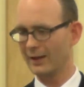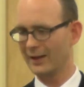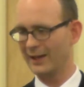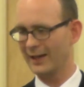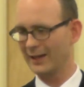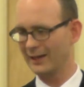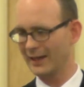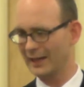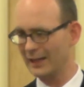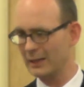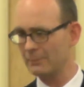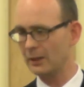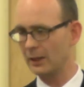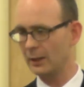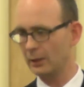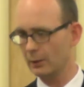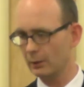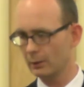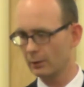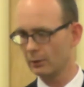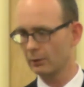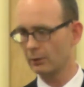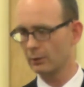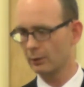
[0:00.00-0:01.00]
An enemy
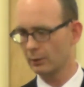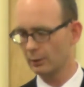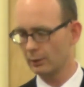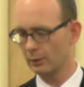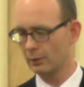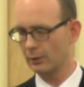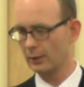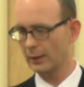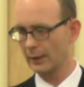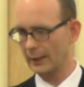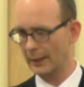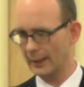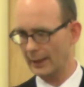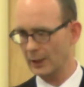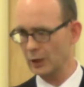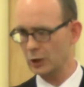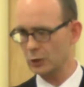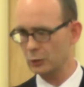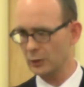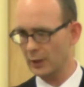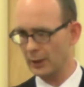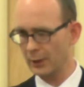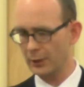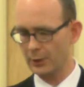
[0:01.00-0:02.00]

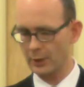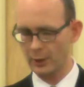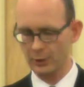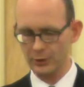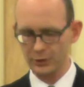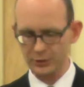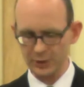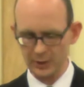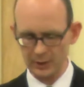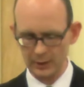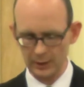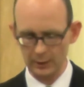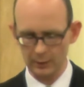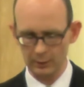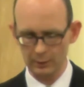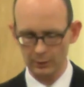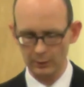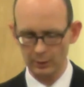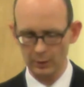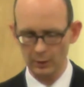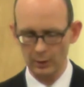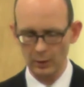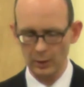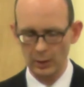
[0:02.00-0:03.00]
entering their city
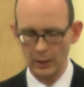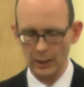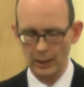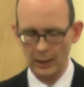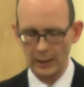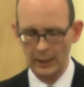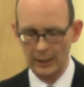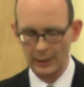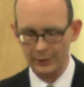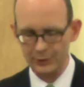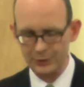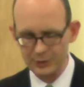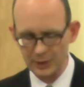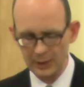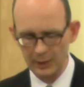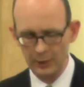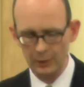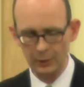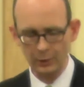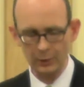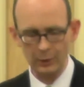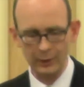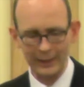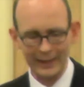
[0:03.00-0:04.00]
and
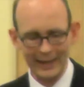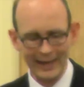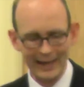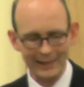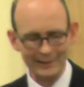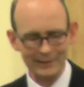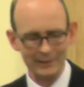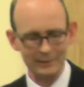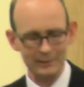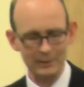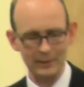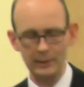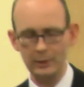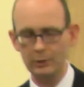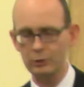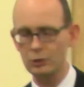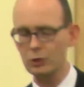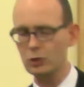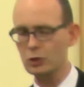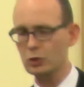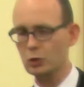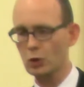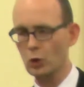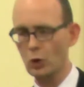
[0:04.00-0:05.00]
single handedly
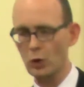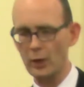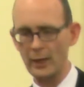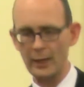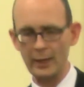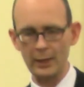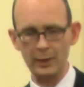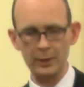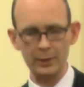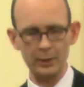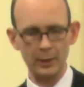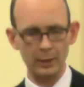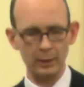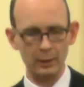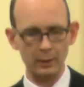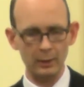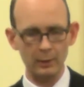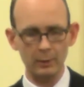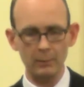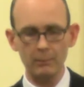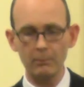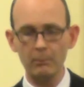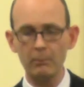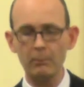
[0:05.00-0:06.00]
destroying
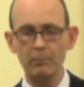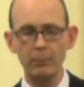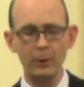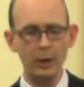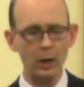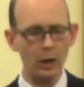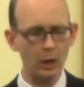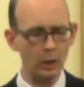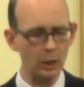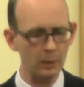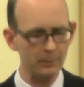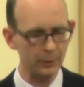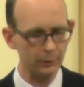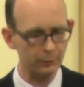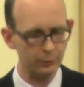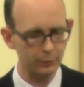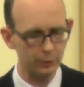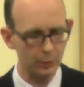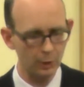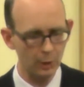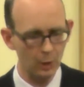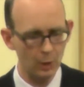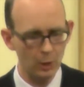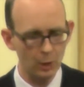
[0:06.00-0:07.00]
their
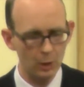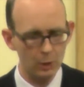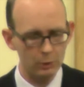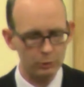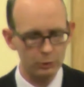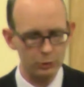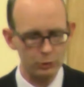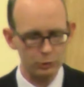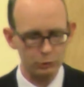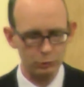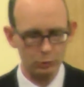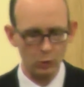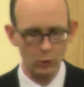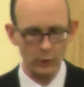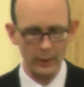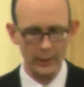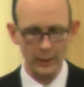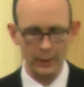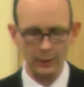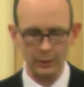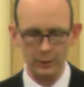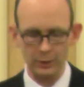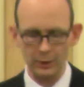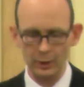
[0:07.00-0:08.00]
parliament,
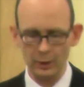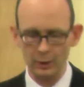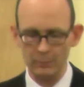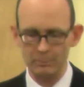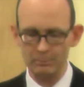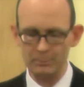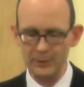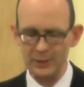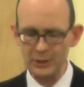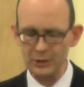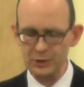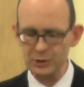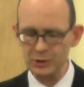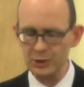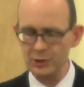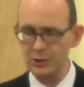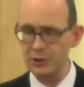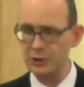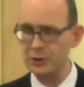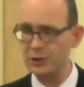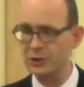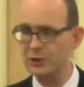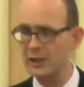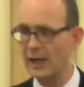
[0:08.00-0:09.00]
destroying their
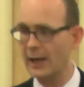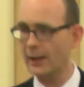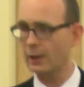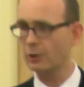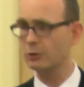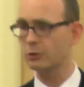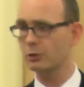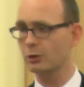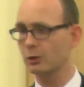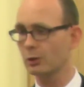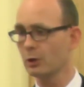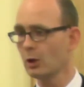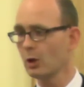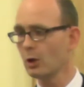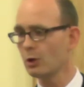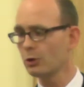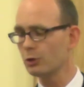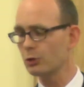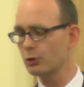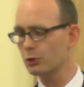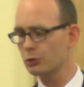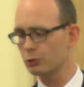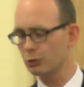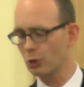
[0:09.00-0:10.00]
business sector,
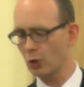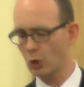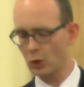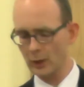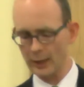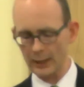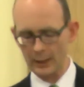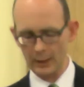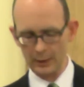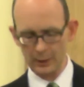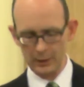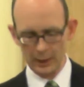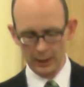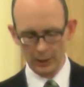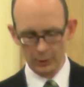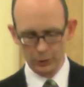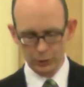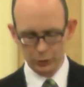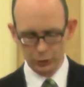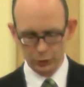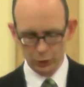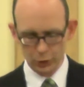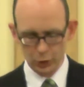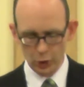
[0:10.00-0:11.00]
destroying their
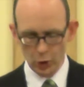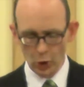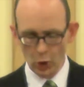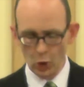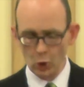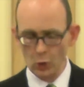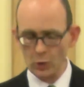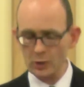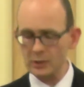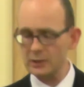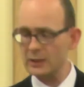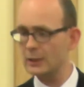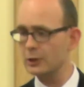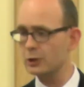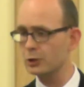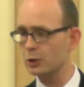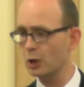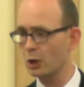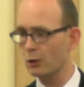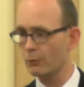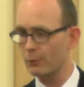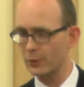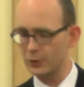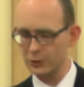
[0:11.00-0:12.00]
security
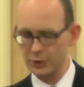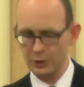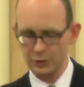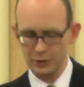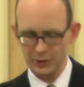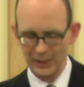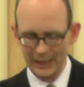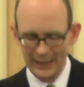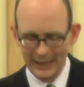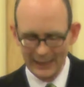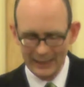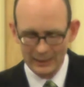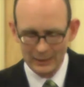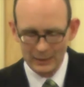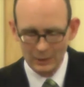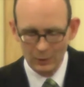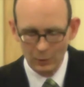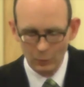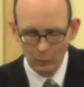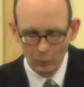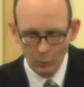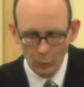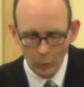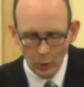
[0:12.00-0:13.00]
services in
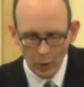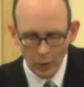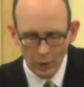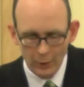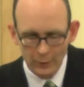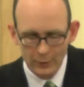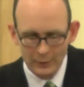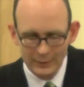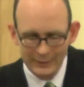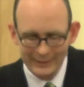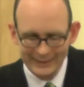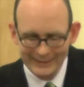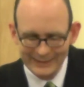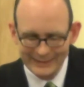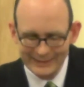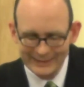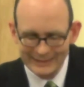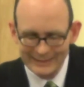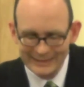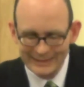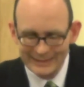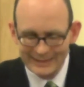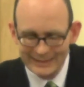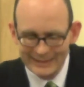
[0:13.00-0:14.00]
one
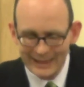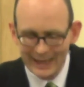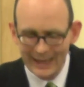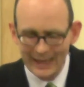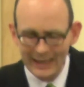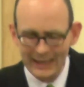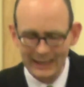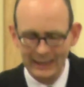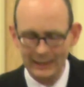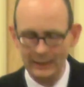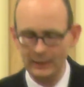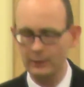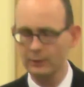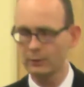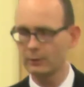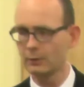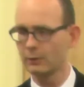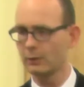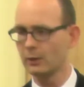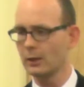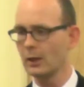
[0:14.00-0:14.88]
day.